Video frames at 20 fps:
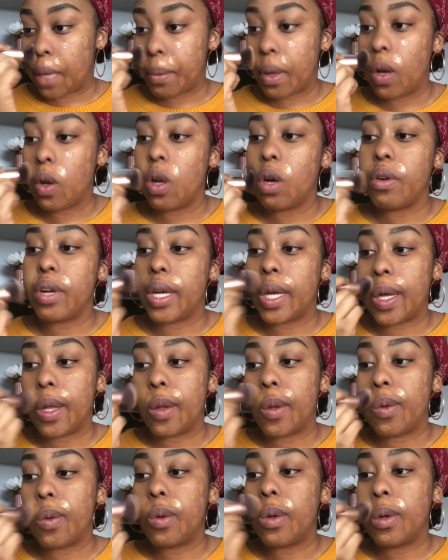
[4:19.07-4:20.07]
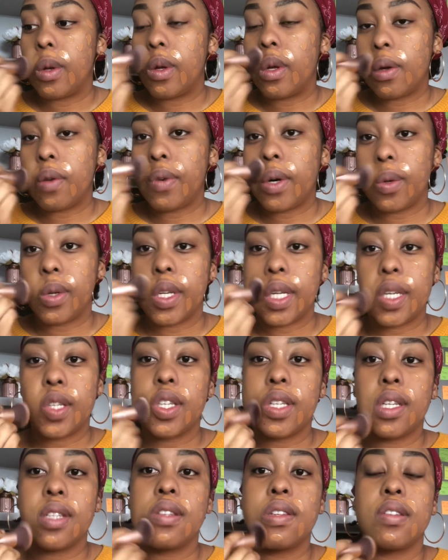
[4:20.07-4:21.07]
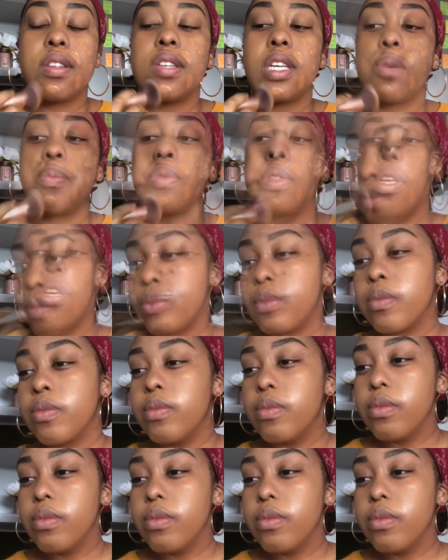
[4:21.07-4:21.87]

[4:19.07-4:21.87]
Like my L'Oreal foundation does the same thing.